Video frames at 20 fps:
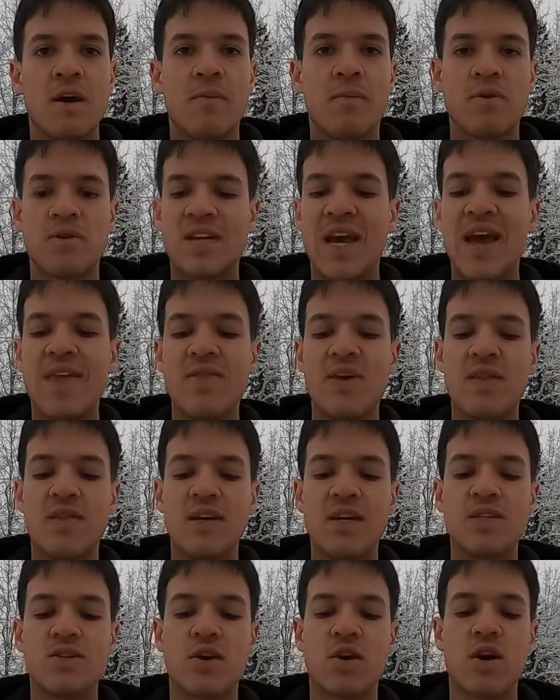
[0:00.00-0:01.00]
pretend that
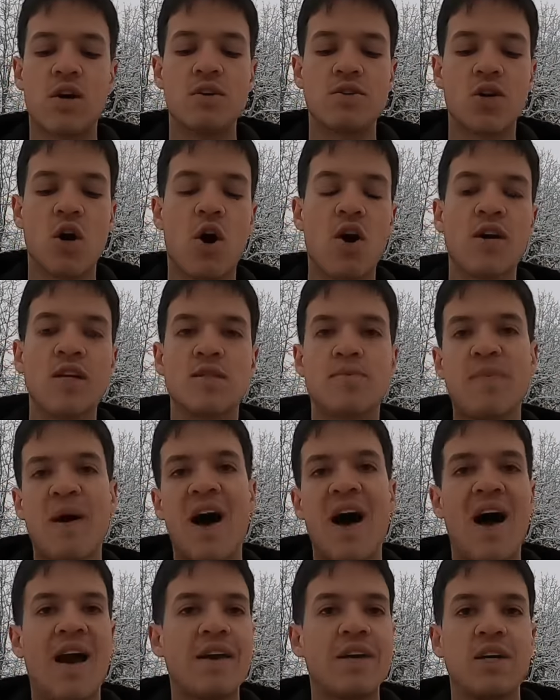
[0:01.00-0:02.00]
these are targets
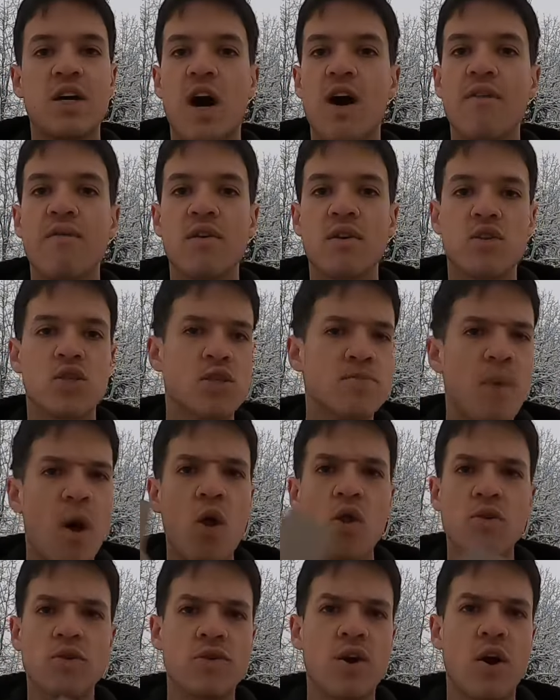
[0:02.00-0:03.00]
behind cover, smaller